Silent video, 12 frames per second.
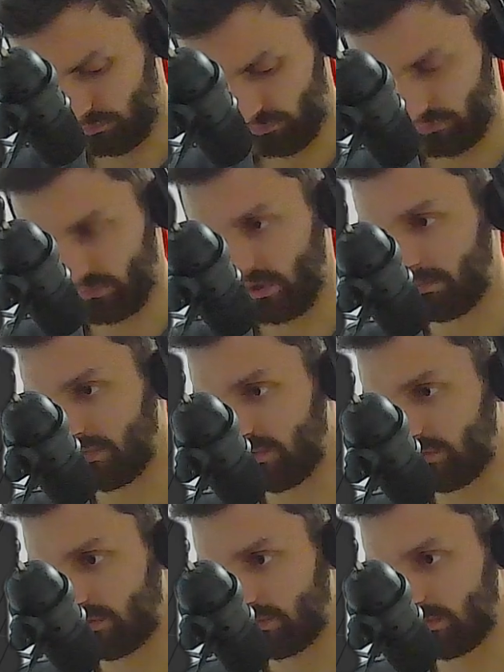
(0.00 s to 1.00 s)
name
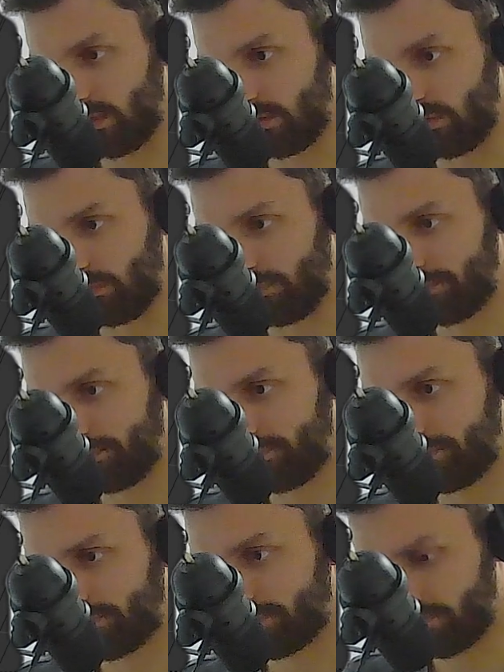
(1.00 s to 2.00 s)
this, I don't know.
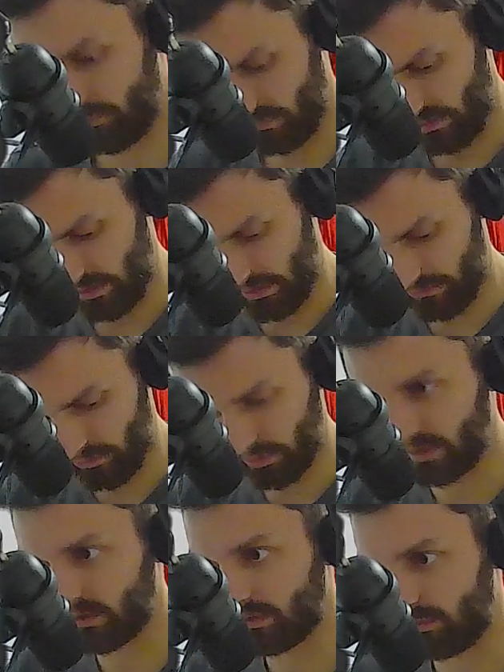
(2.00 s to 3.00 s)
Let's call
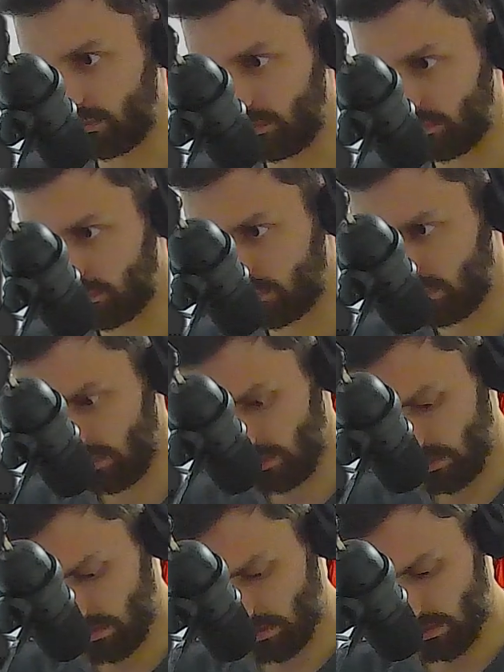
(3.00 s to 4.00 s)
it new
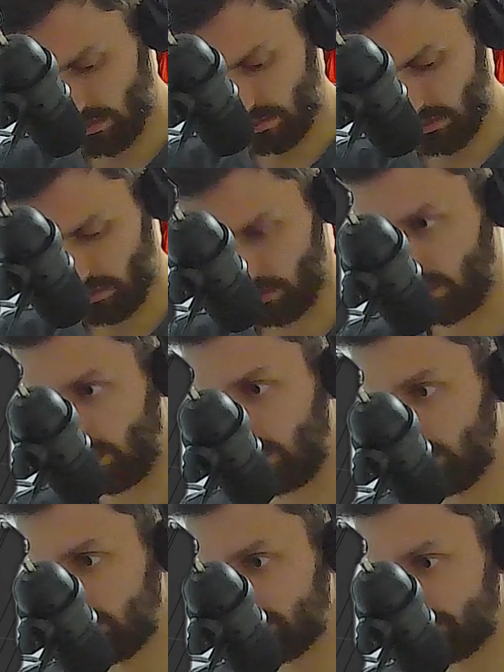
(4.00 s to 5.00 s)

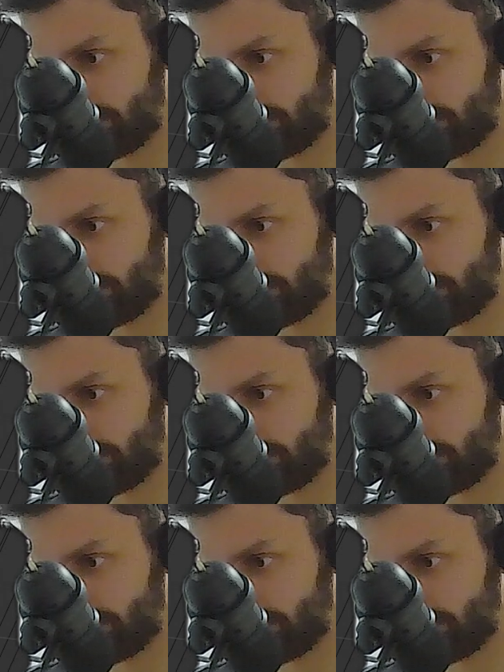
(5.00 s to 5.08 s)
color.